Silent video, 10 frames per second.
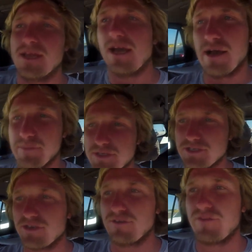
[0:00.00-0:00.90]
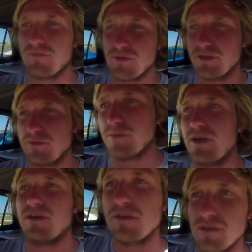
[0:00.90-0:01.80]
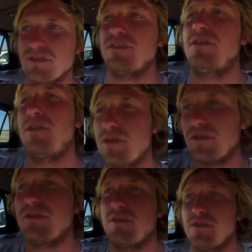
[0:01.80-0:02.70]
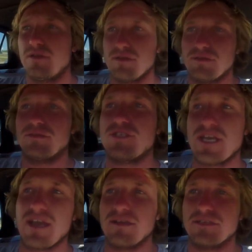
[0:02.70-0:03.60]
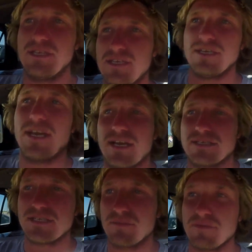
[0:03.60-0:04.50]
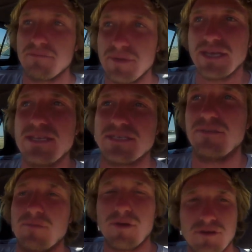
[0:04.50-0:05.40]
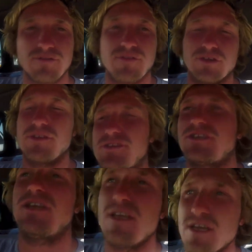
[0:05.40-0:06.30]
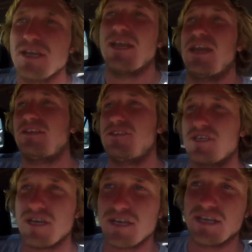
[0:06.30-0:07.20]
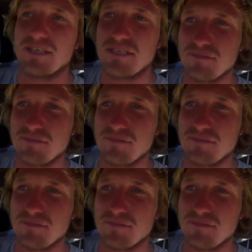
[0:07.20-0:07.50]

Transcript: I've been surfing really well. Ciancolini got some amazing water footage, and John has